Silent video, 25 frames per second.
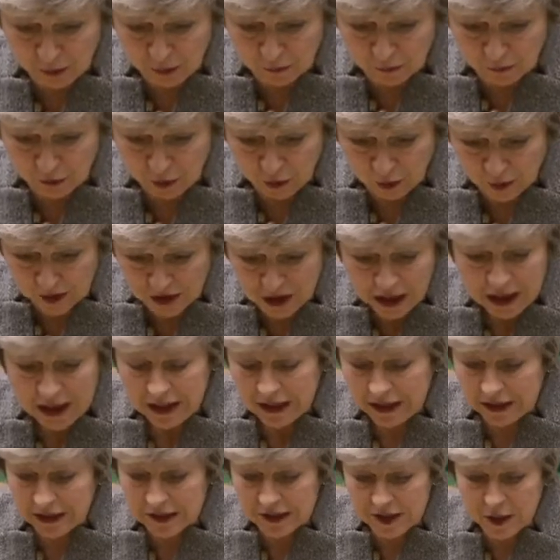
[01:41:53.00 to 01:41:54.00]
put forward
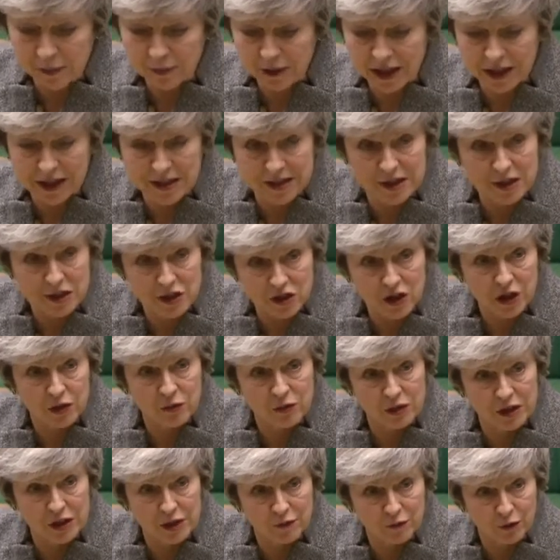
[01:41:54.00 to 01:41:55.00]
in some cases
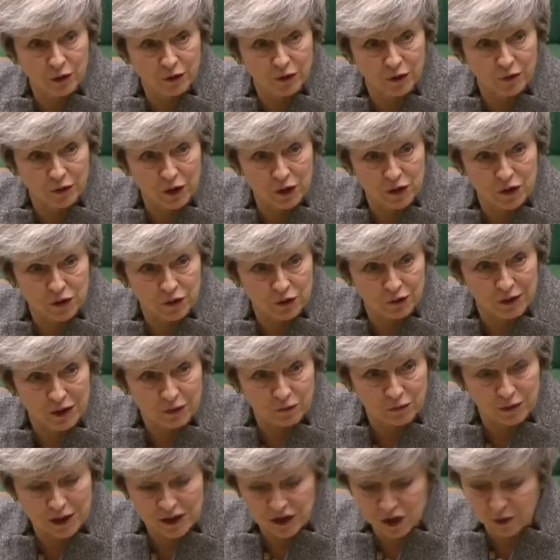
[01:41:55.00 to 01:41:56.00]
don't deliver on the vote of the
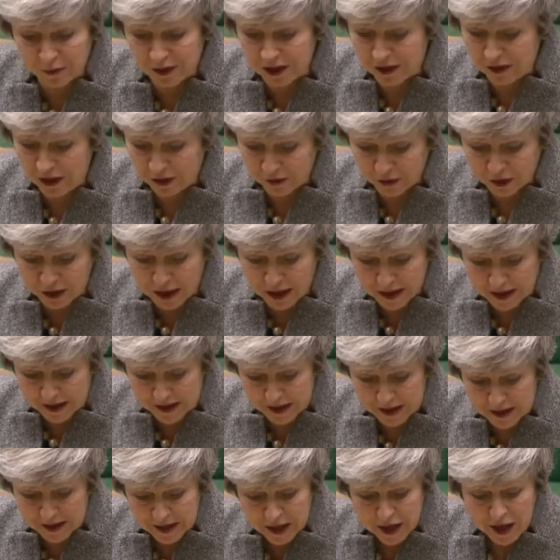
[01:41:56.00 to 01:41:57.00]
referendum, and in other
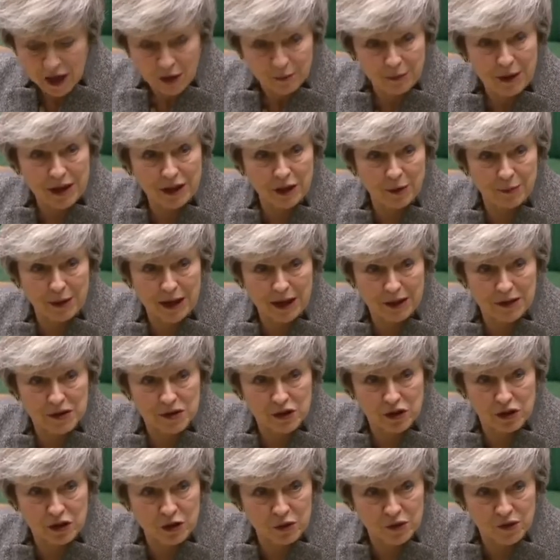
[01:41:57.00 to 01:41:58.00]
cases make the
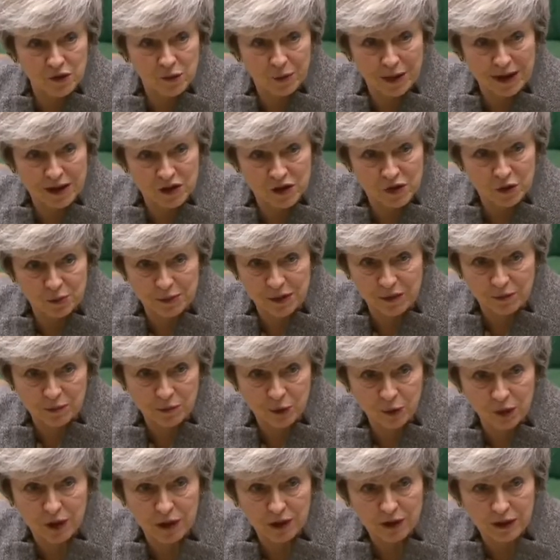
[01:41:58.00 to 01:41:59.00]
use of a backstop even
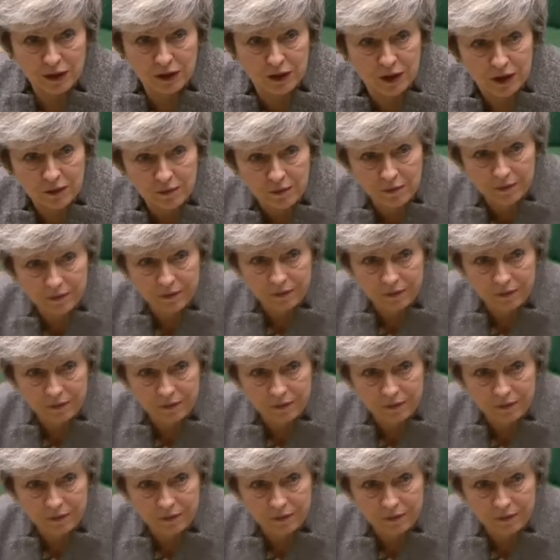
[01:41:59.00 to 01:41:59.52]
more likely.